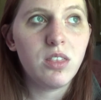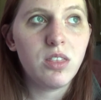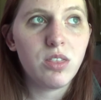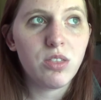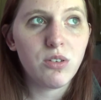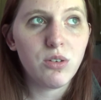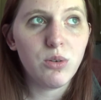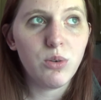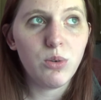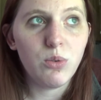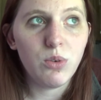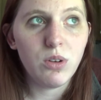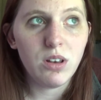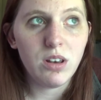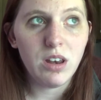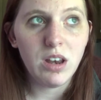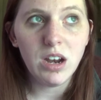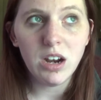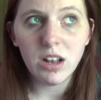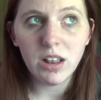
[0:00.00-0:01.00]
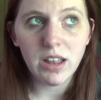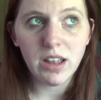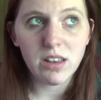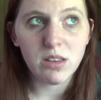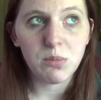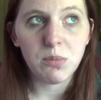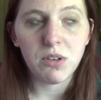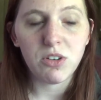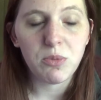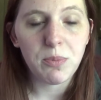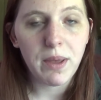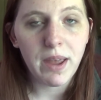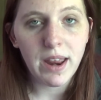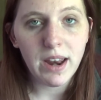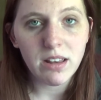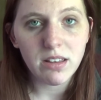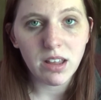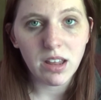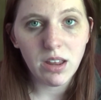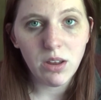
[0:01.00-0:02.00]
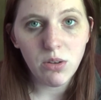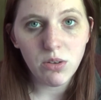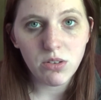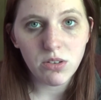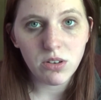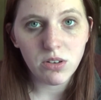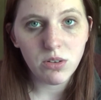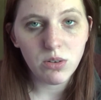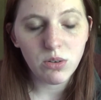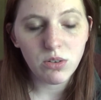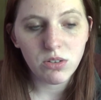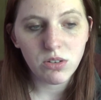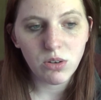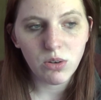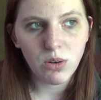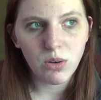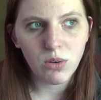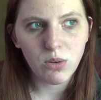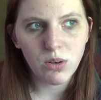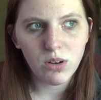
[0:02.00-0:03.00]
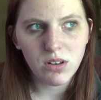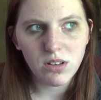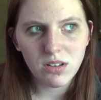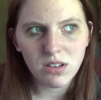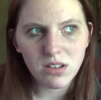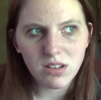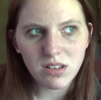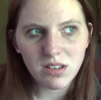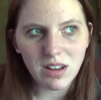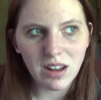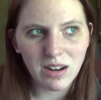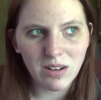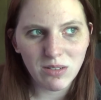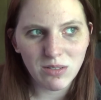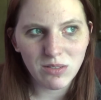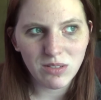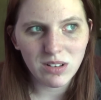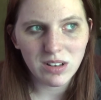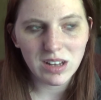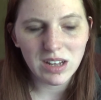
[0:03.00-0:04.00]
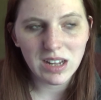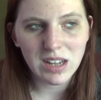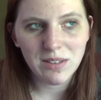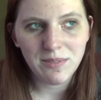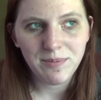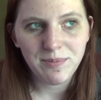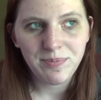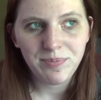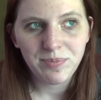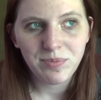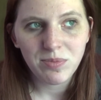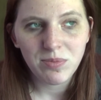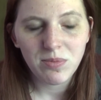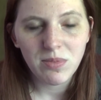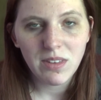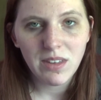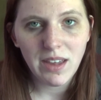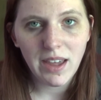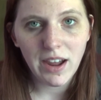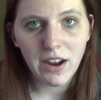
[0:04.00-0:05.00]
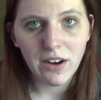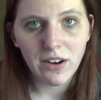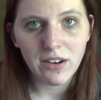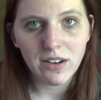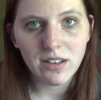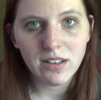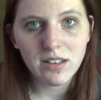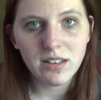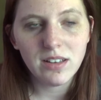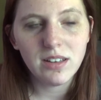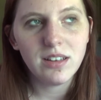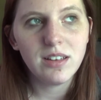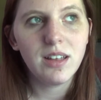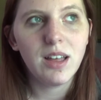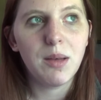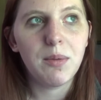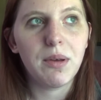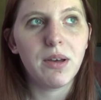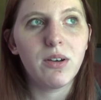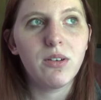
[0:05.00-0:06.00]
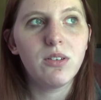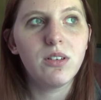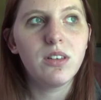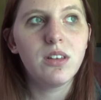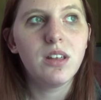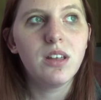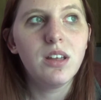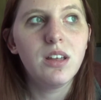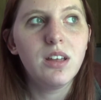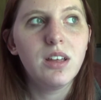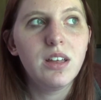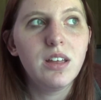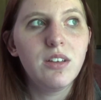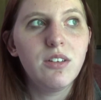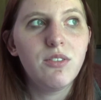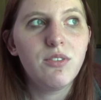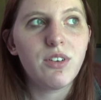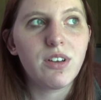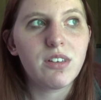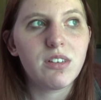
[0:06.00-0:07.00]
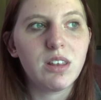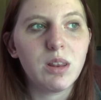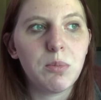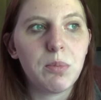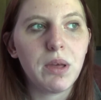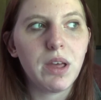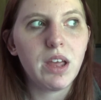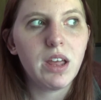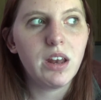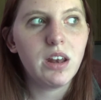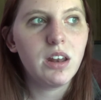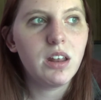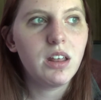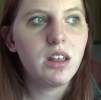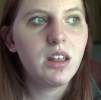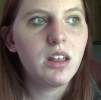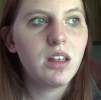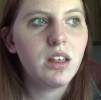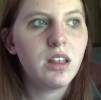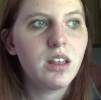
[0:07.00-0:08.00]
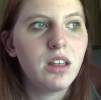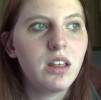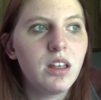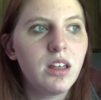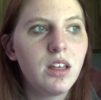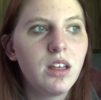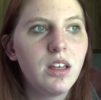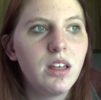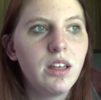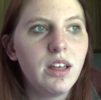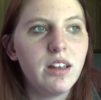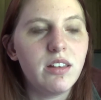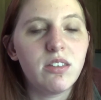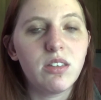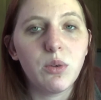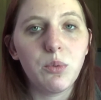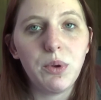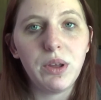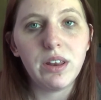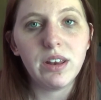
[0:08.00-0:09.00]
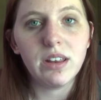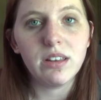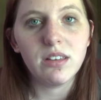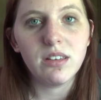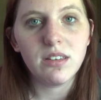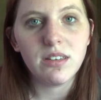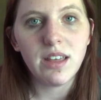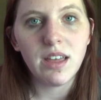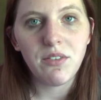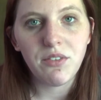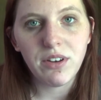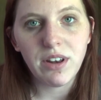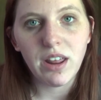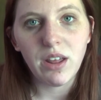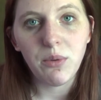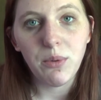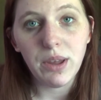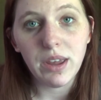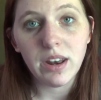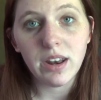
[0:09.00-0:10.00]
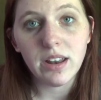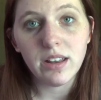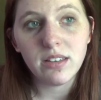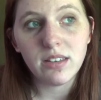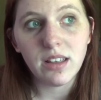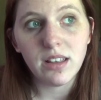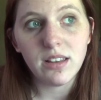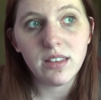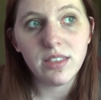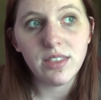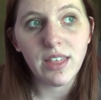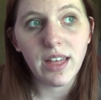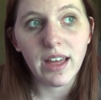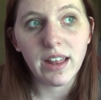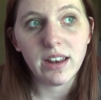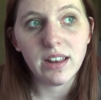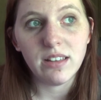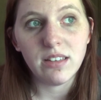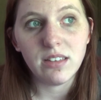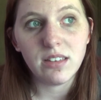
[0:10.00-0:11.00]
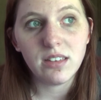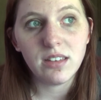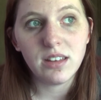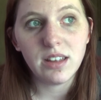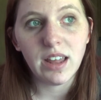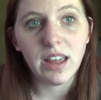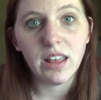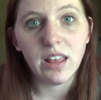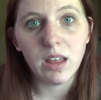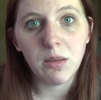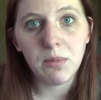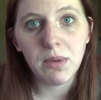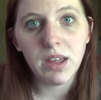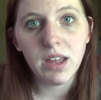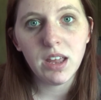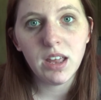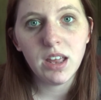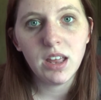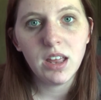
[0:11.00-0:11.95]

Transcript: through nearly as much pain as I used to, so it's just, I don't really care about fixing the pain. It's the weakness, it's the everyday weakness that is killing me.